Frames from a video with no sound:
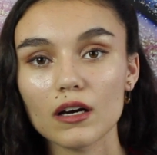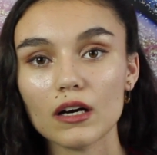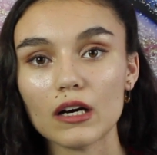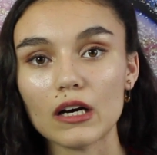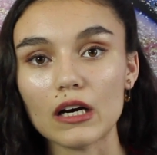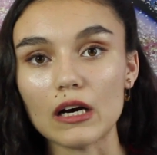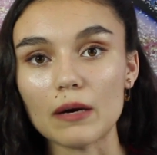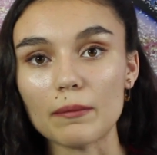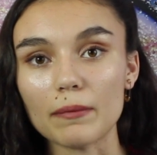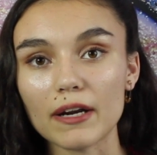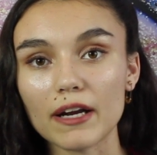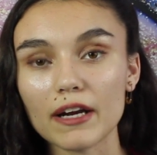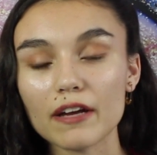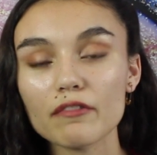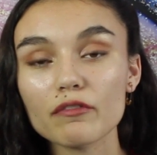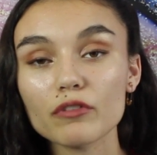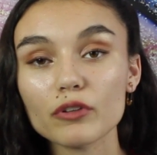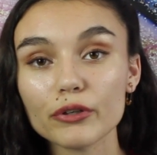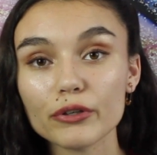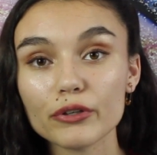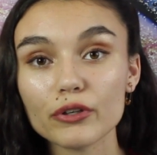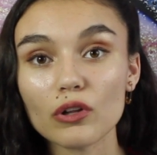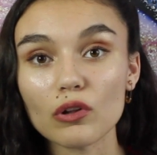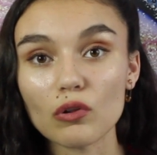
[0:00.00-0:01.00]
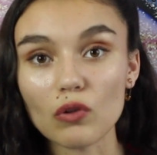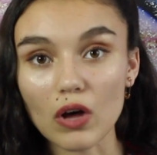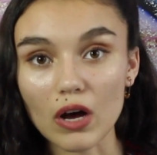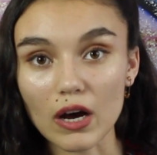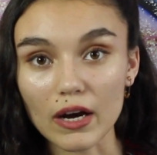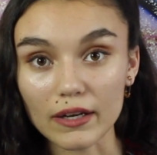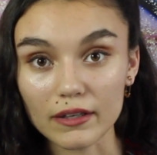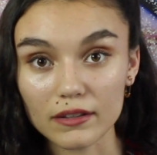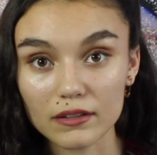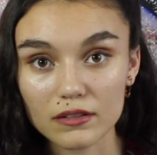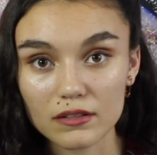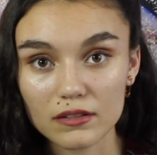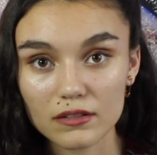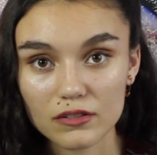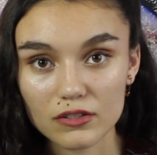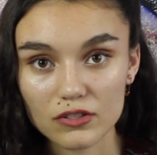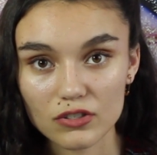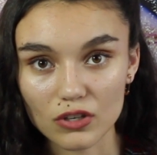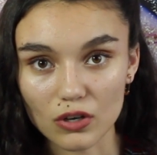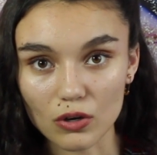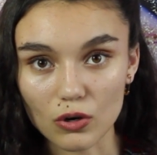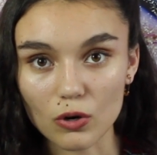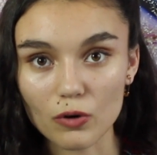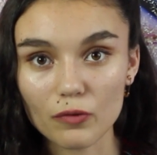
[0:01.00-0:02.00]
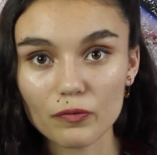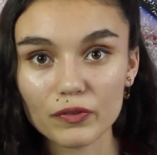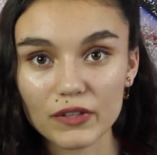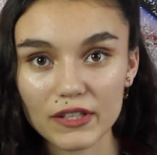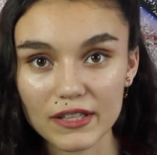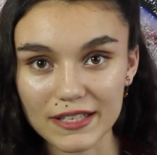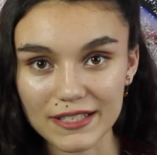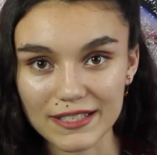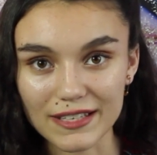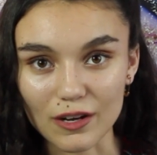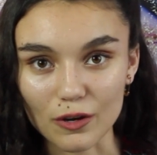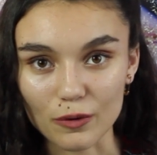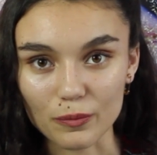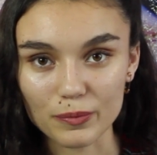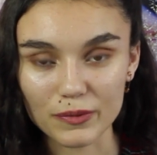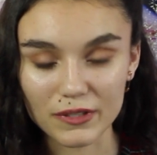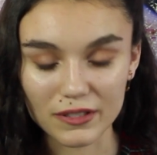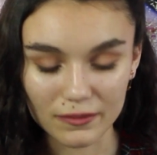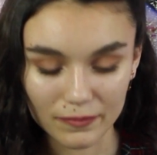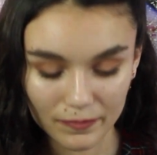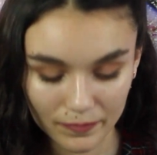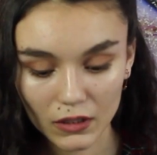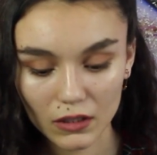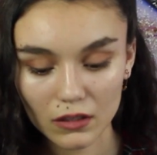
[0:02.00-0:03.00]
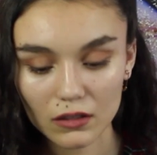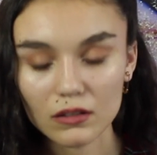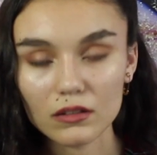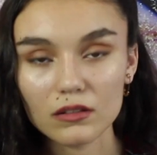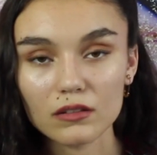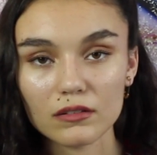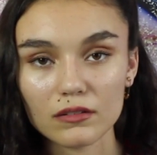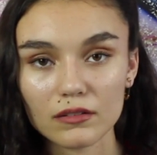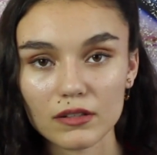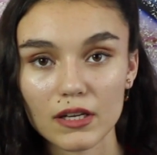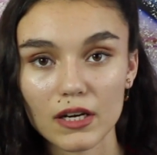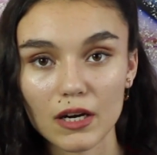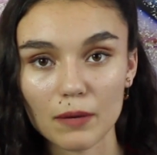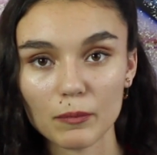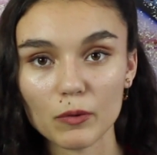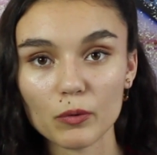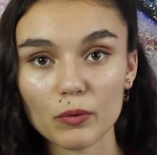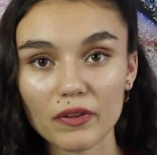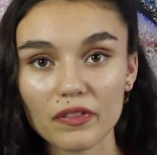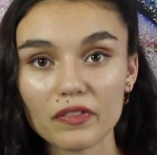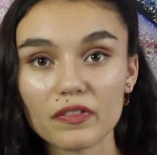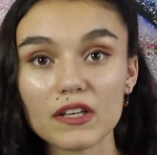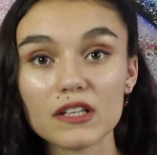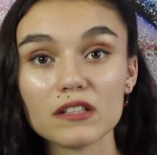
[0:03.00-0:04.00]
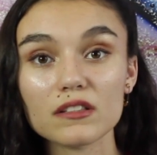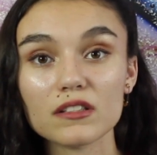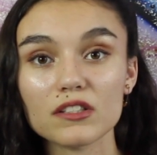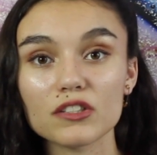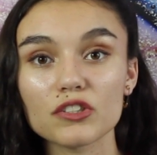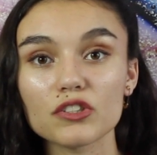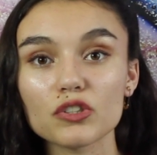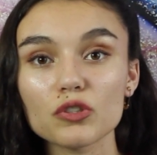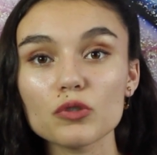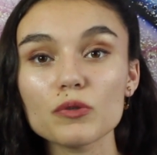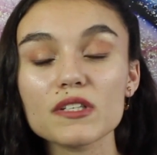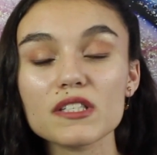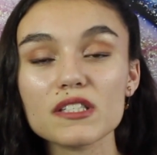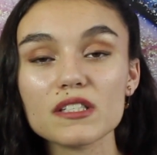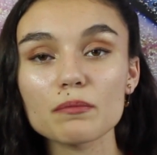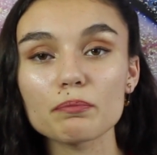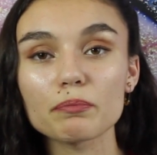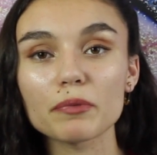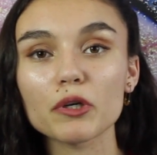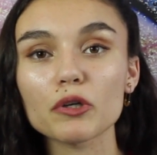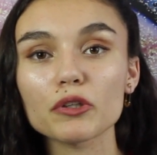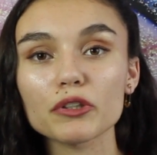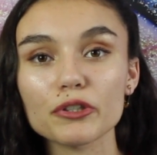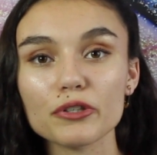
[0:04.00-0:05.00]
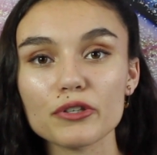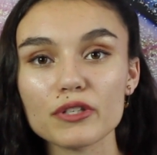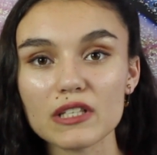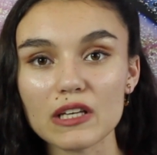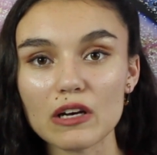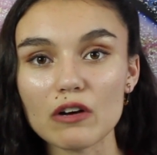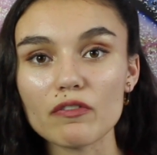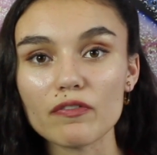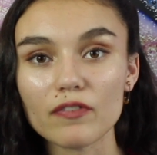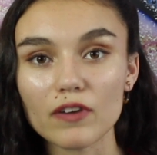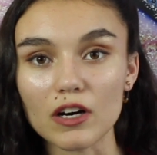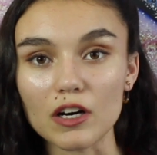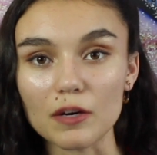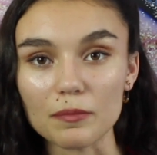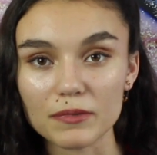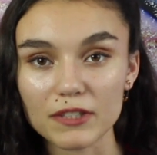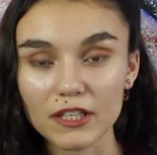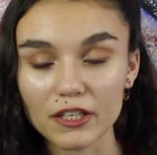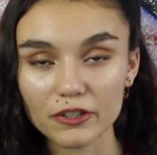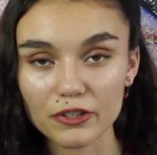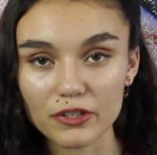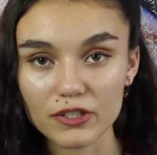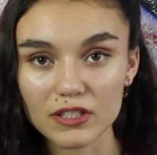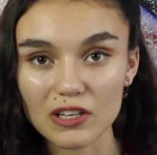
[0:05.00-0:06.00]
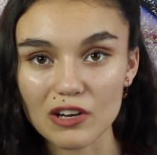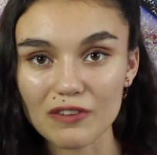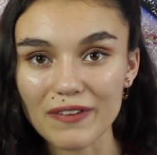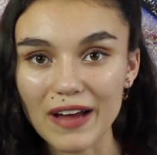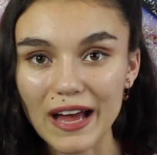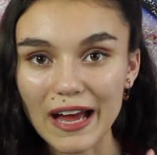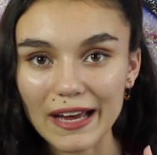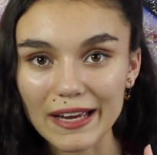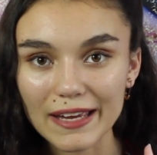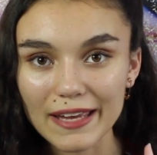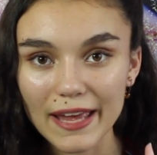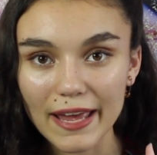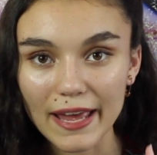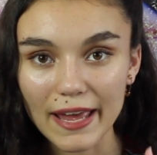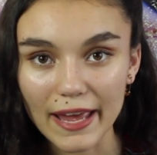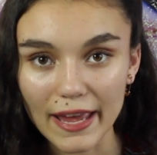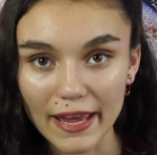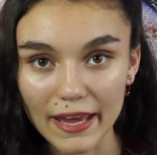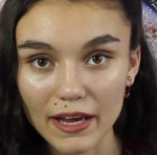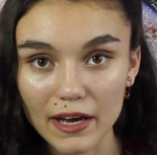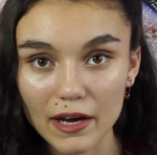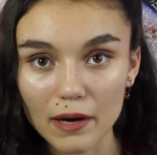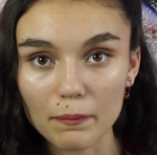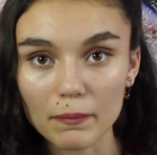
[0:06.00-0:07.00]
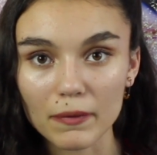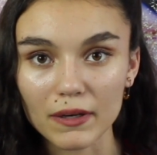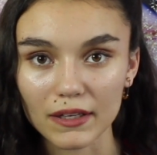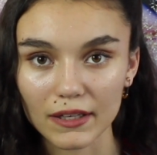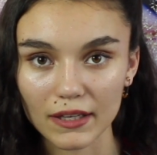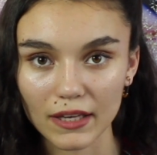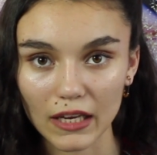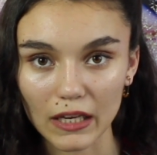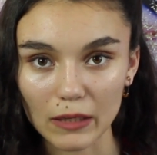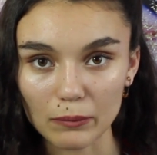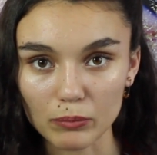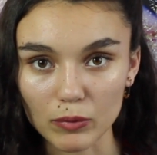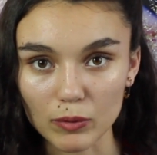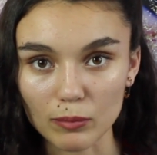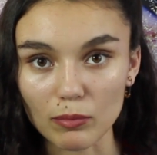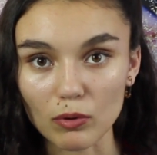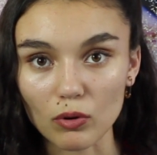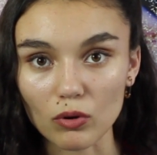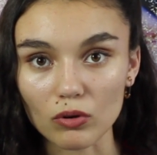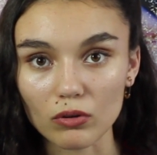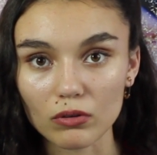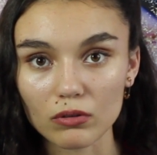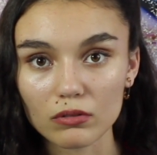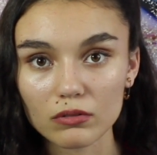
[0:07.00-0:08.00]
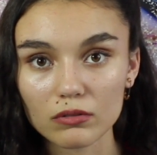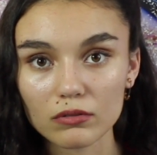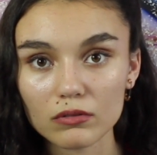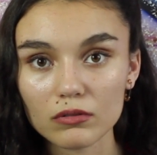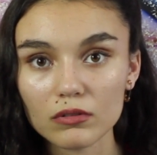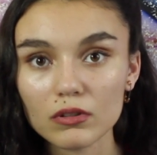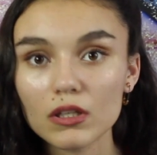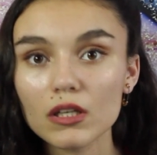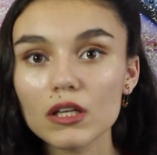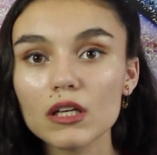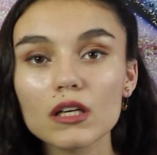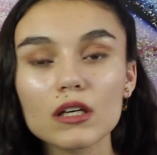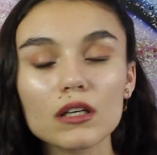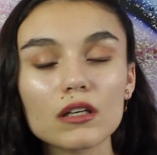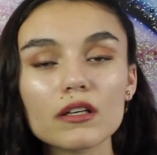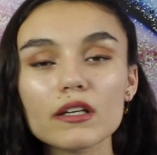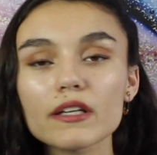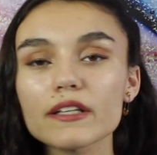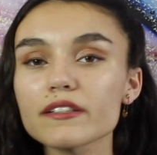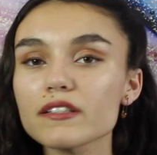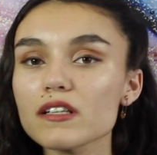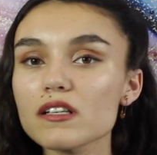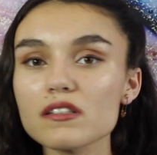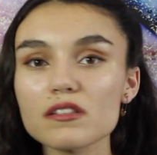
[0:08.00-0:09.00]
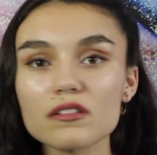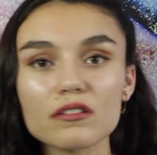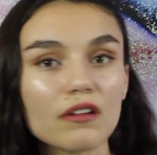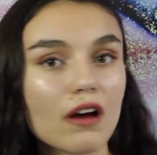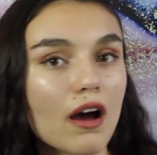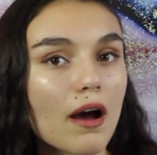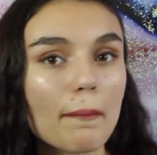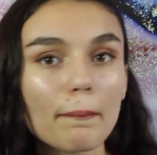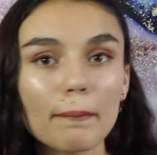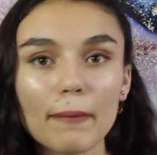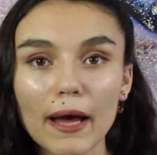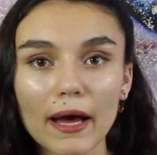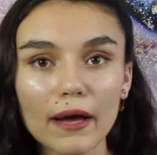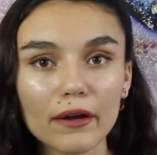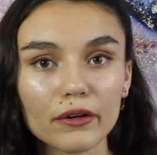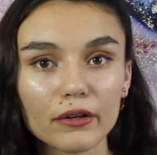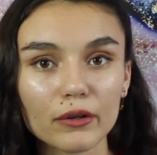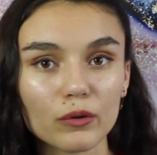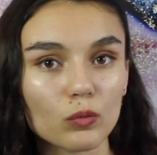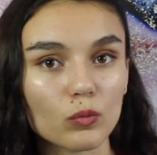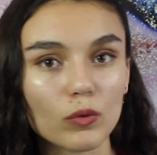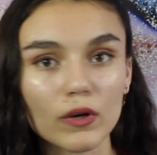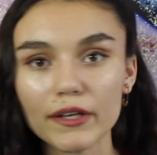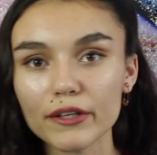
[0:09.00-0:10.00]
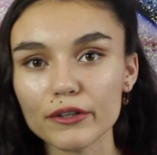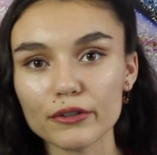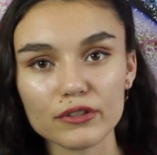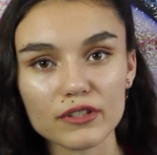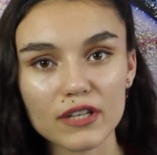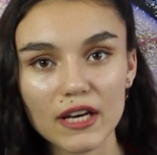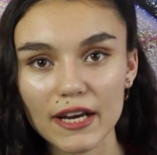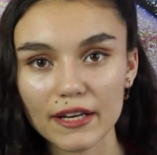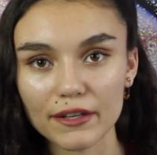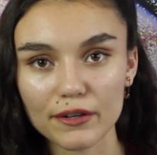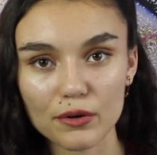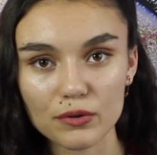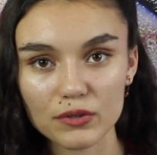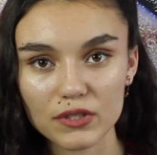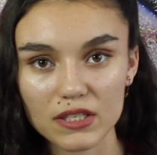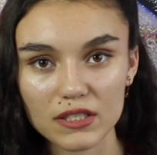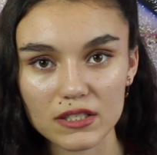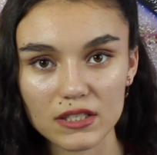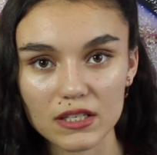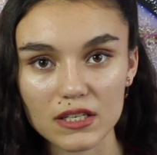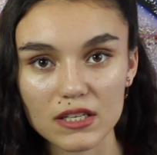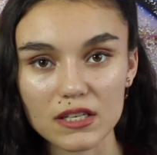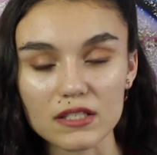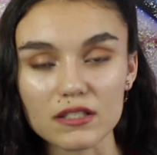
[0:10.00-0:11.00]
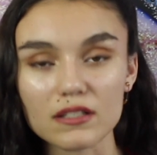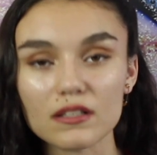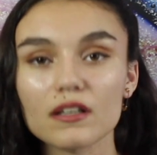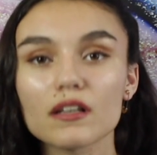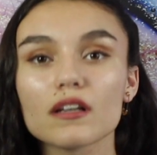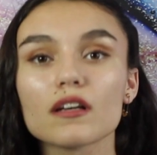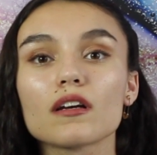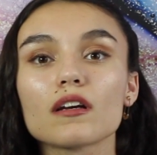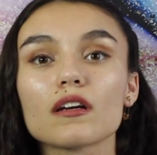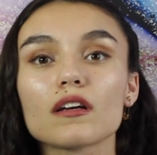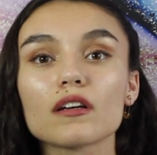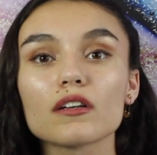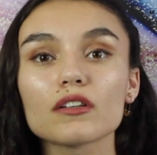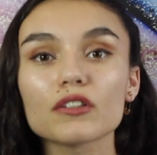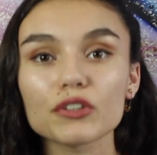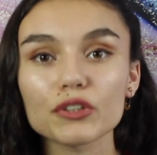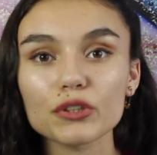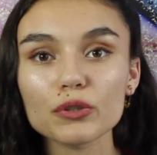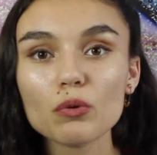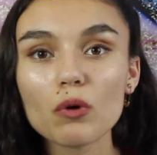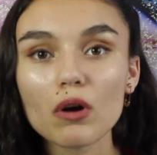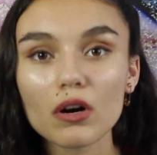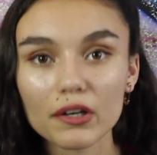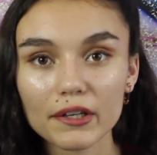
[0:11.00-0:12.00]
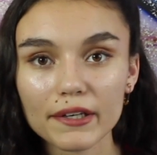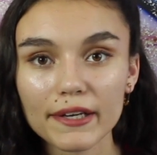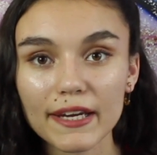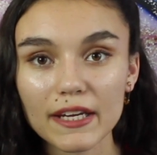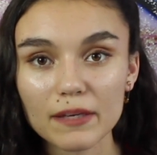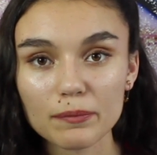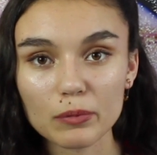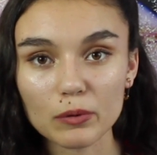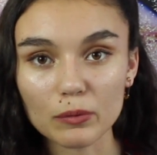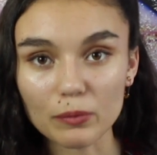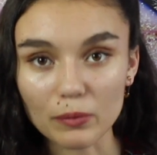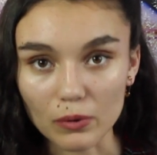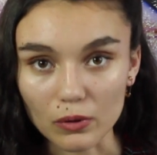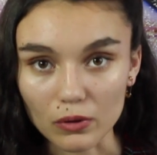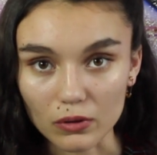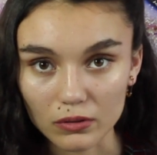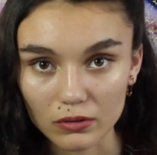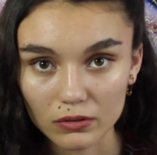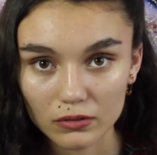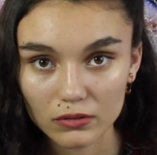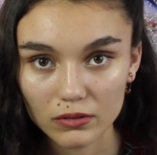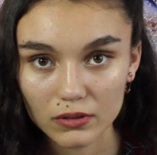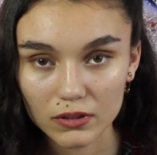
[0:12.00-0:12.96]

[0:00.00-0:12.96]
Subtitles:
And I've learned a lot, so hopefully this helps. The number one thing to do is to build yourself up. Tell yourself, I am capable. It does not matter what your diagnosis is. You are capable.